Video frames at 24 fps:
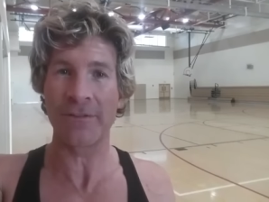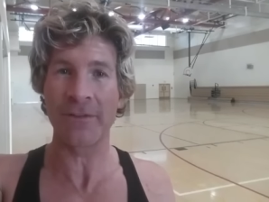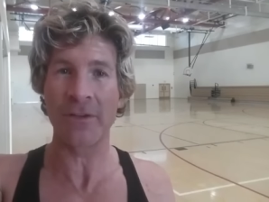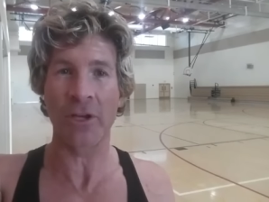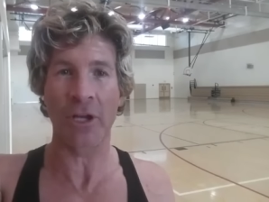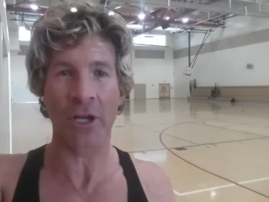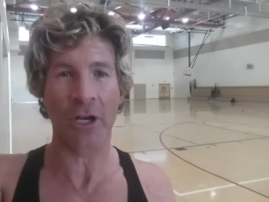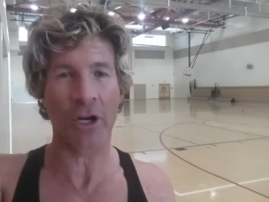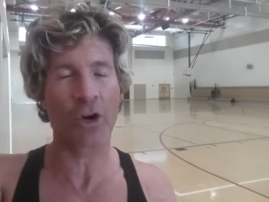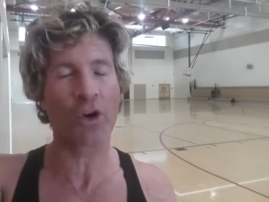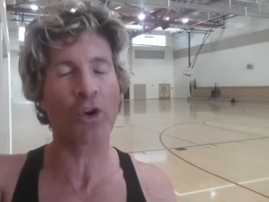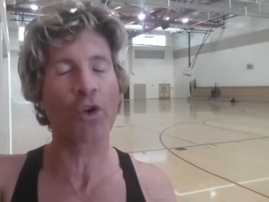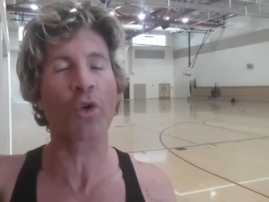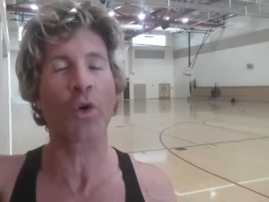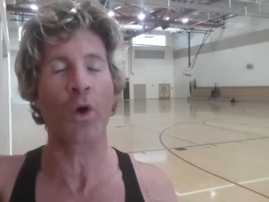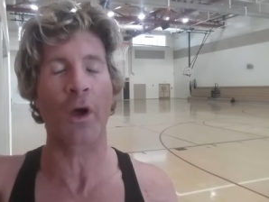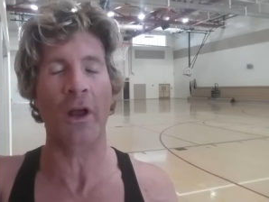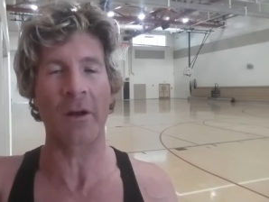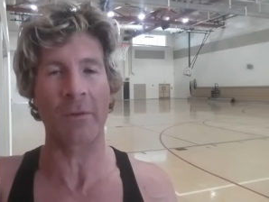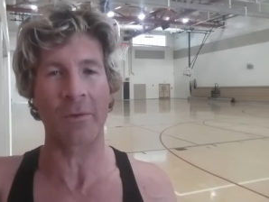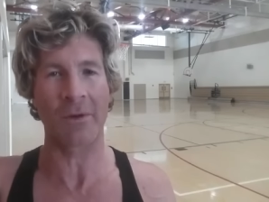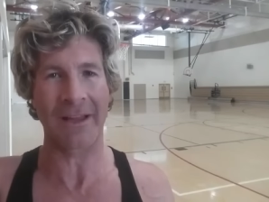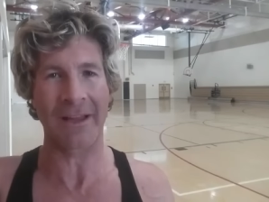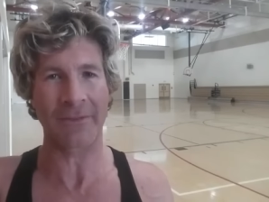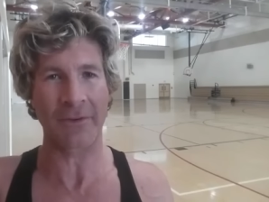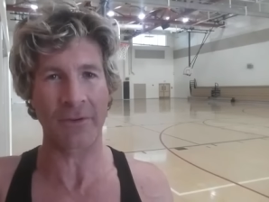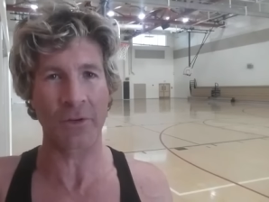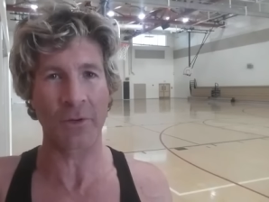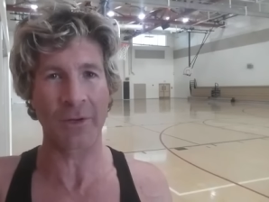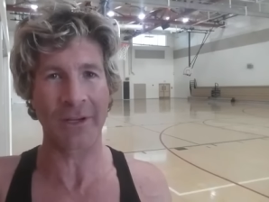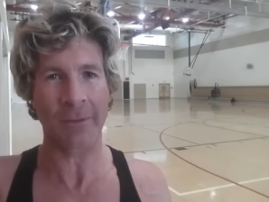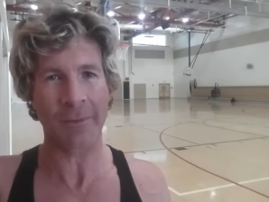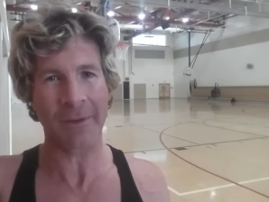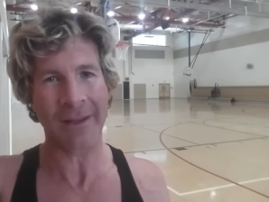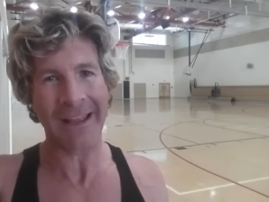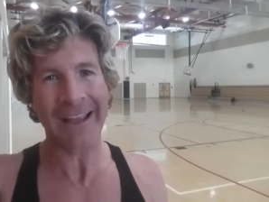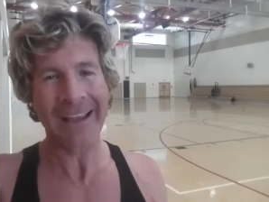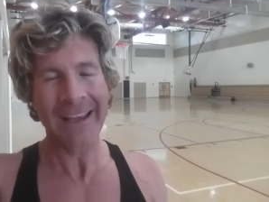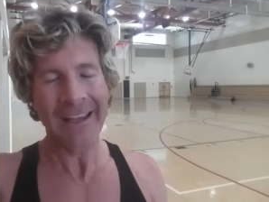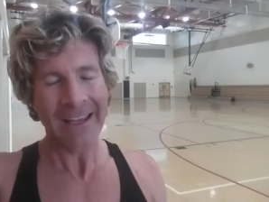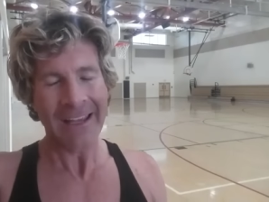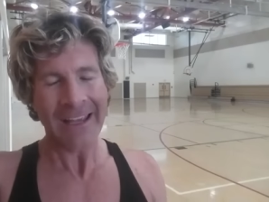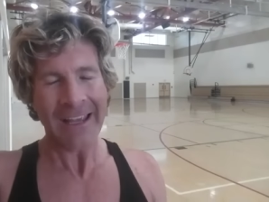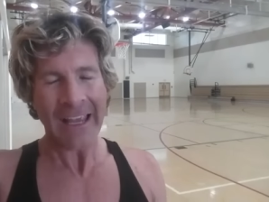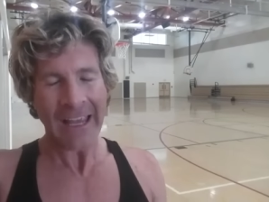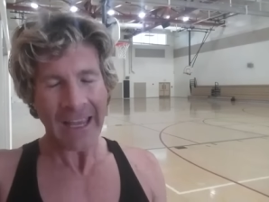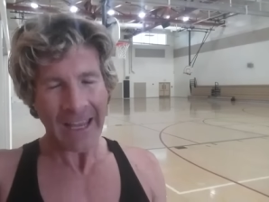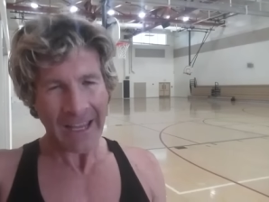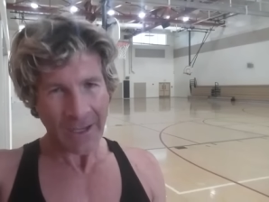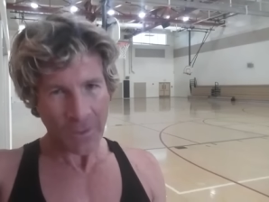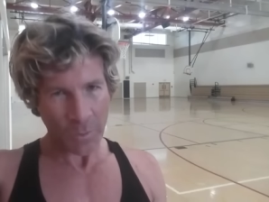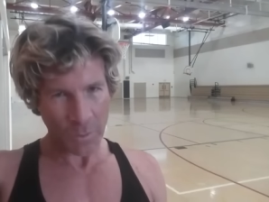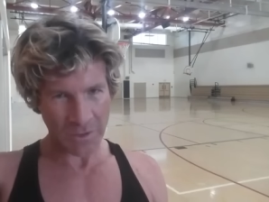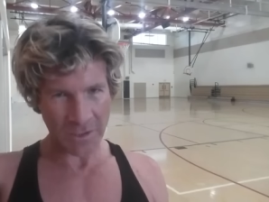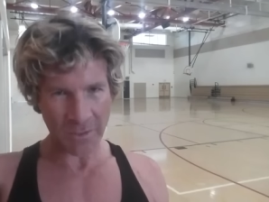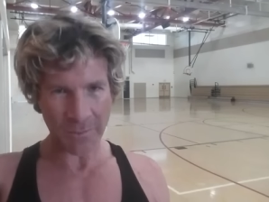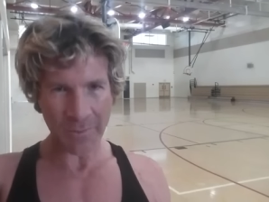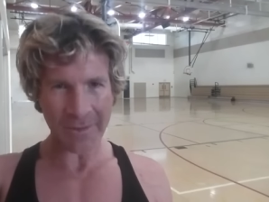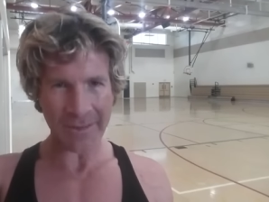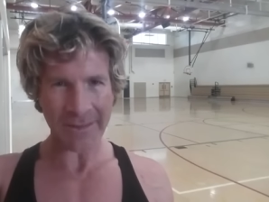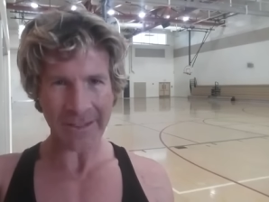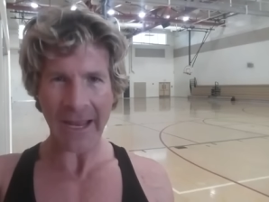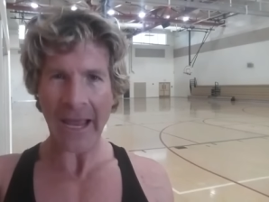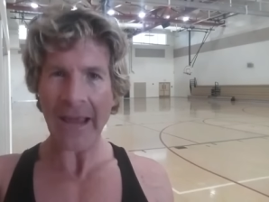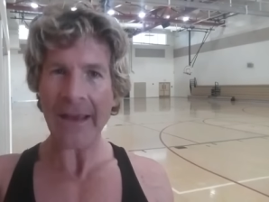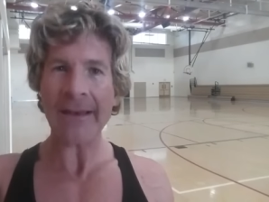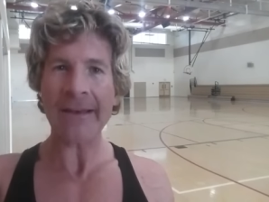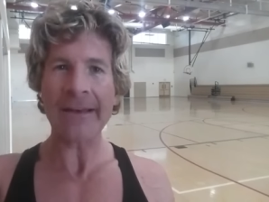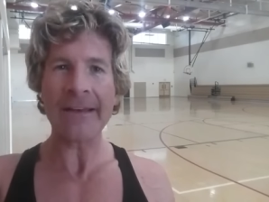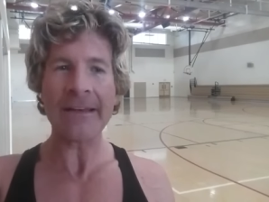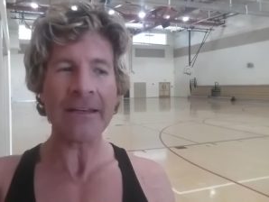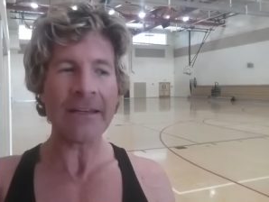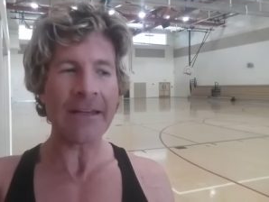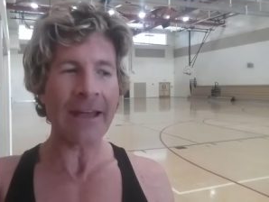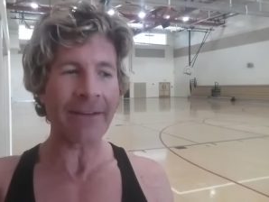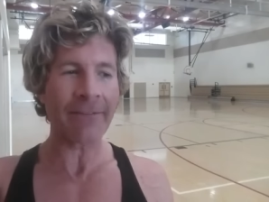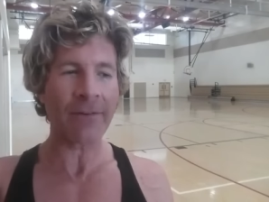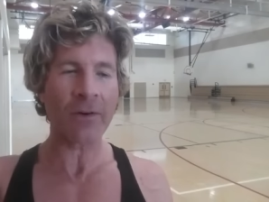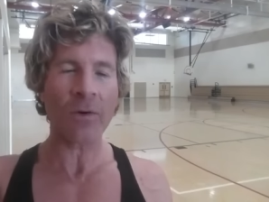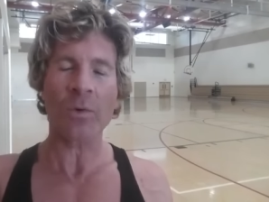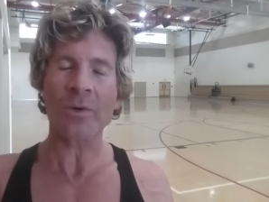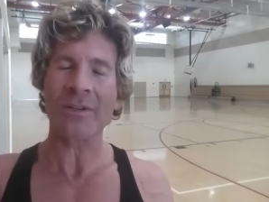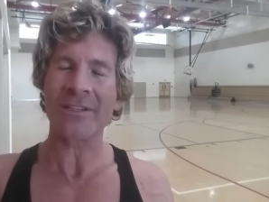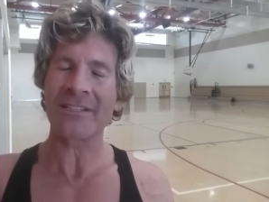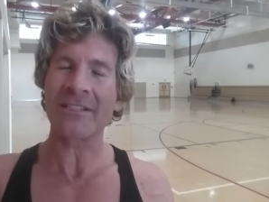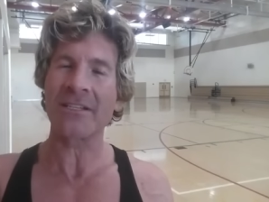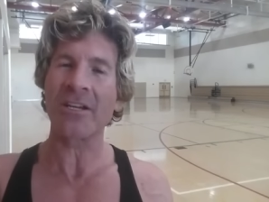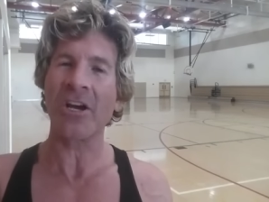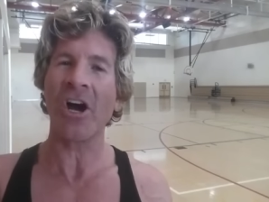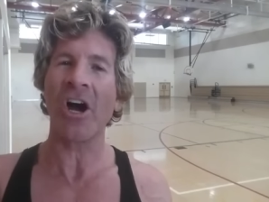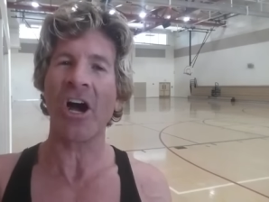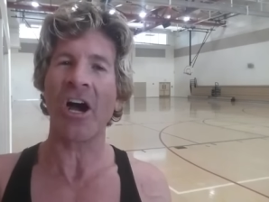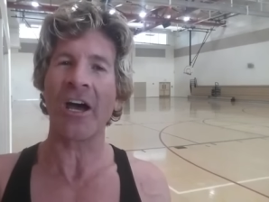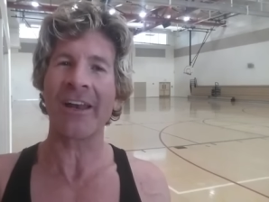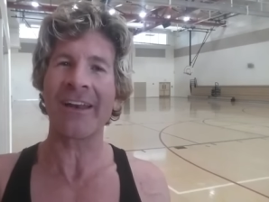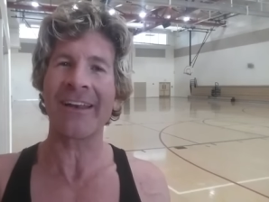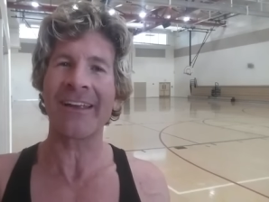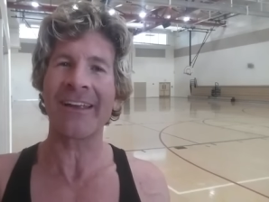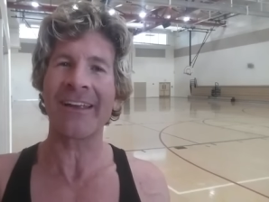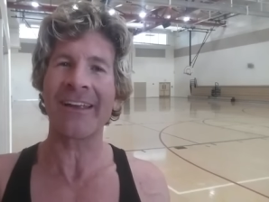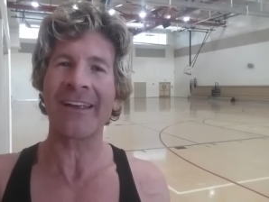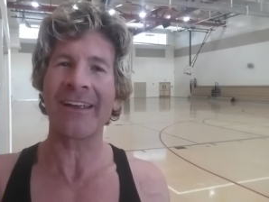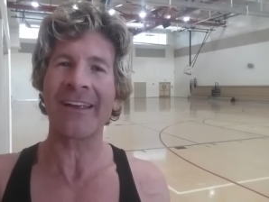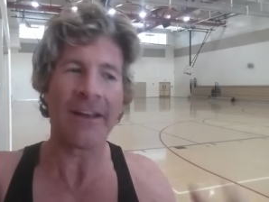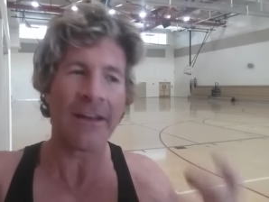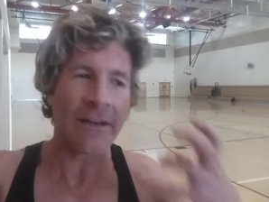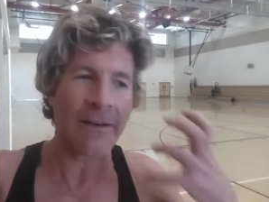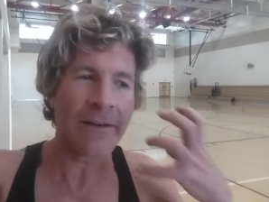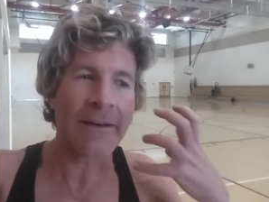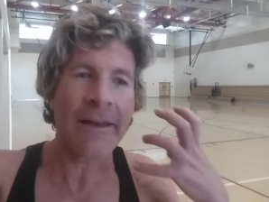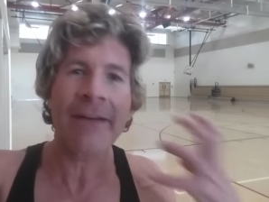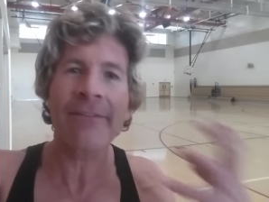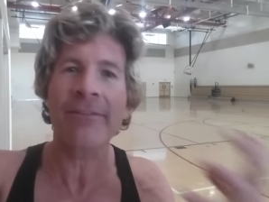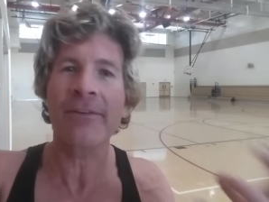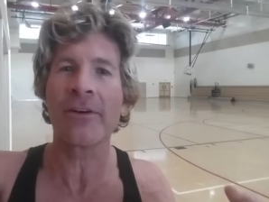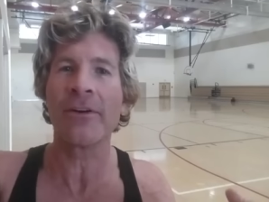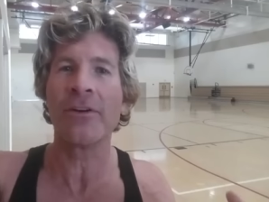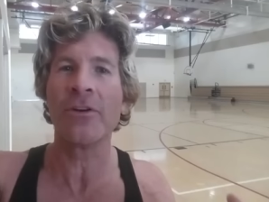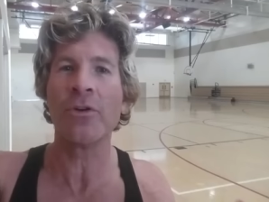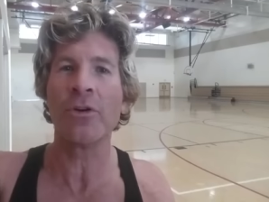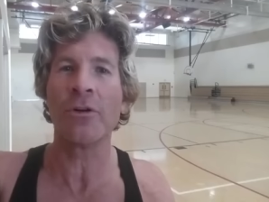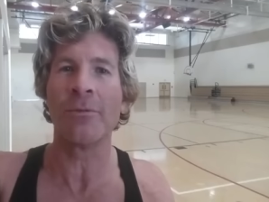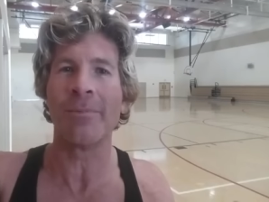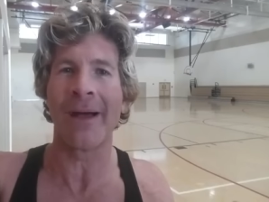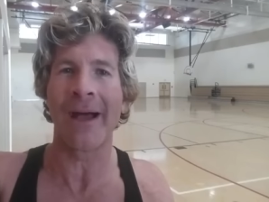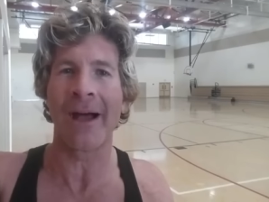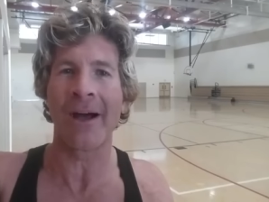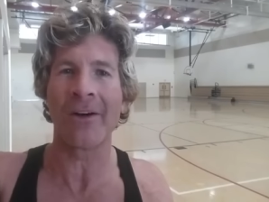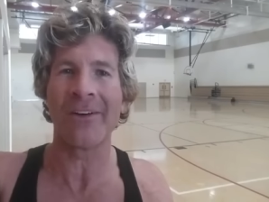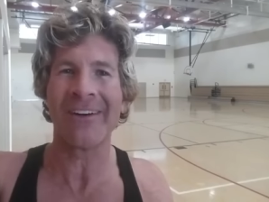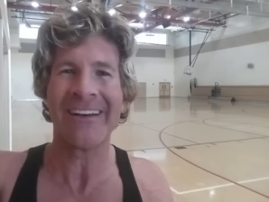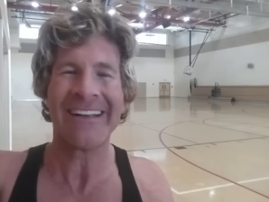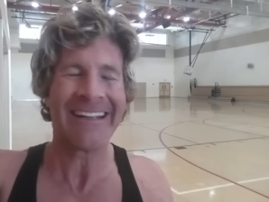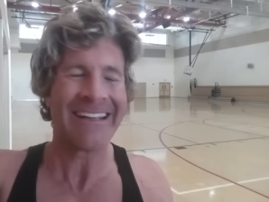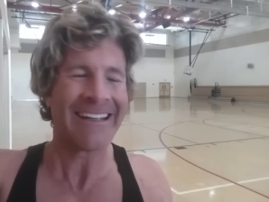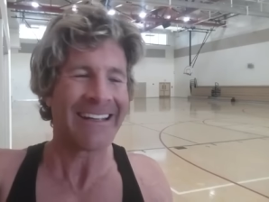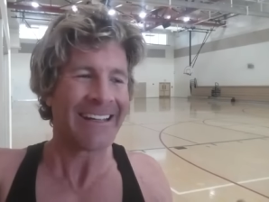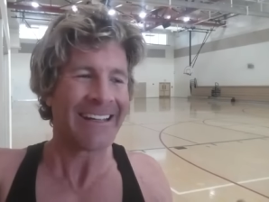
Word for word: feel incredible after doing it, but it was something that I never was taught, never knew about,